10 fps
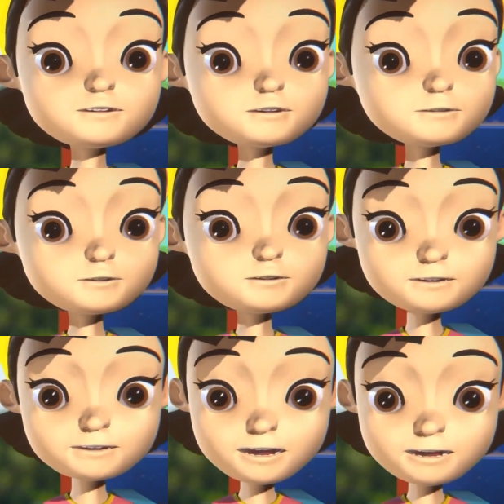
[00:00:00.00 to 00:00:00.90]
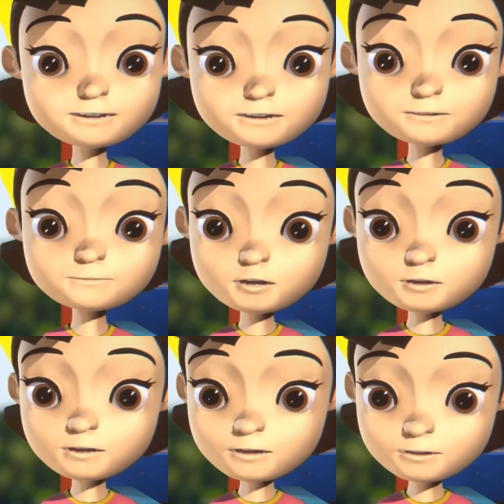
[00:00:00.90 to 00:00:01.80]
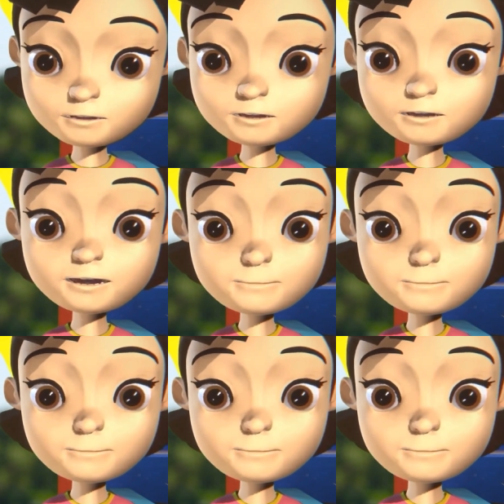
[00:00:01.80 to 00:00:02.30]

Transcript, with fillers: The nutrients act as a fertilizer